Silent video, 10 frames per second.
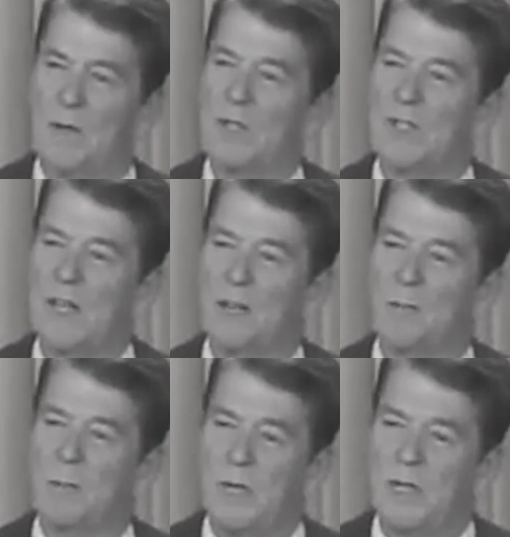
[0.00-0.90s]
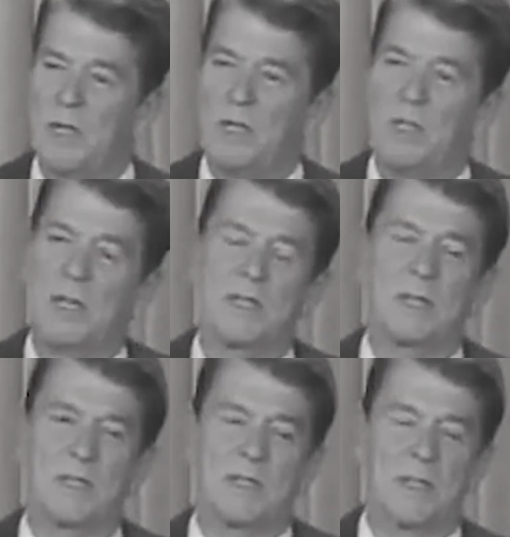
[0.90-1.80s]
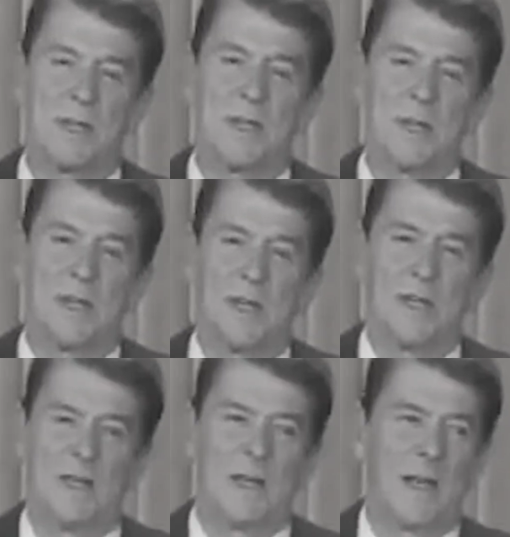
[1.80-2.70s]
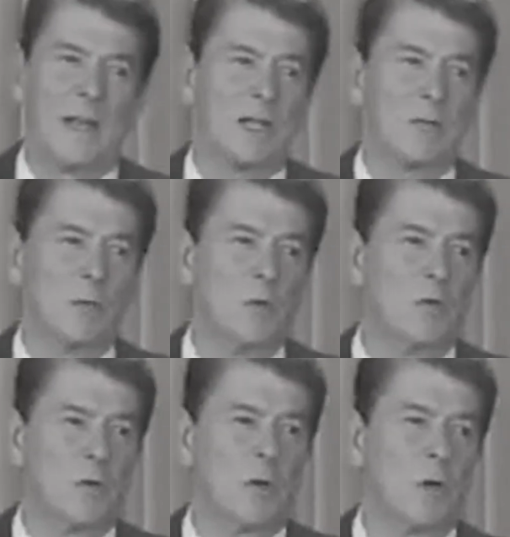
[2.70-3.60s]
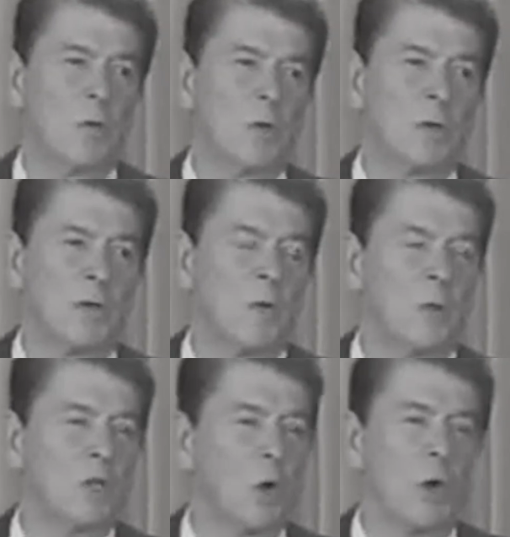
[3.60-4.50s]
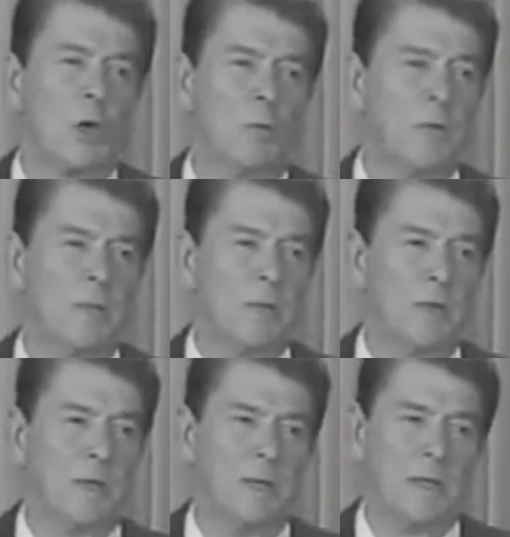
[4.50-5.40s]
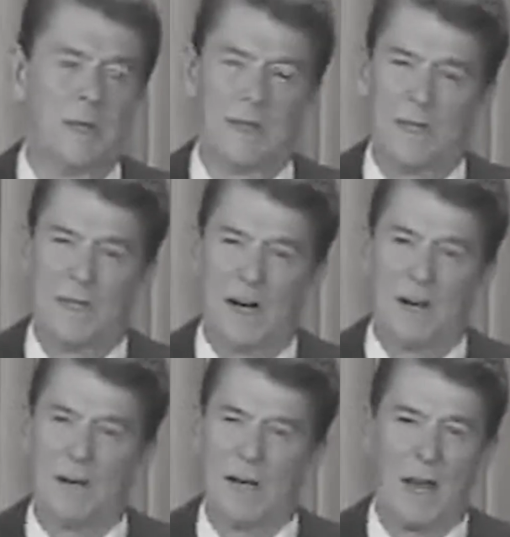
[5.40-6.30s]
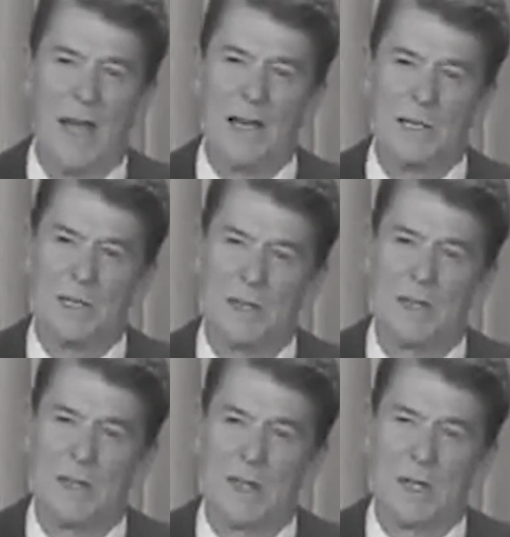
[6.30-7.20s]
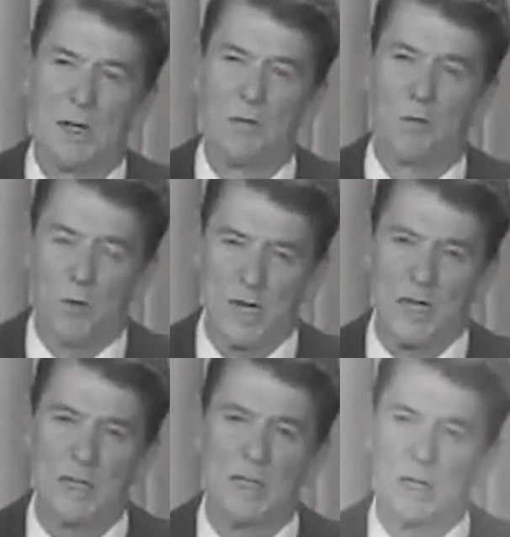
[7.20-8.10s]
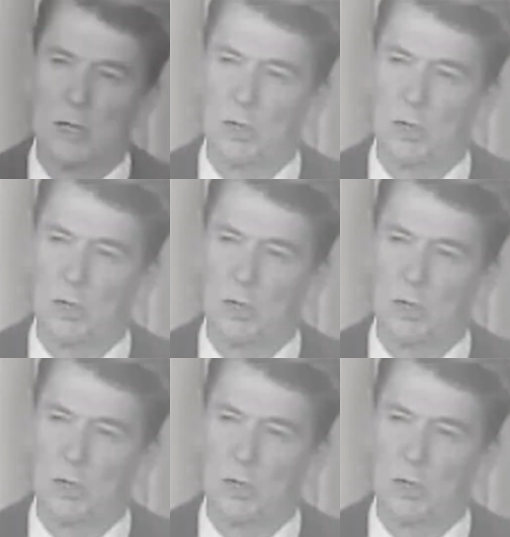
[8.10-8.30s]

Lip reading: For the sake of peace and justice, let us move toward a world in which all people are at last free to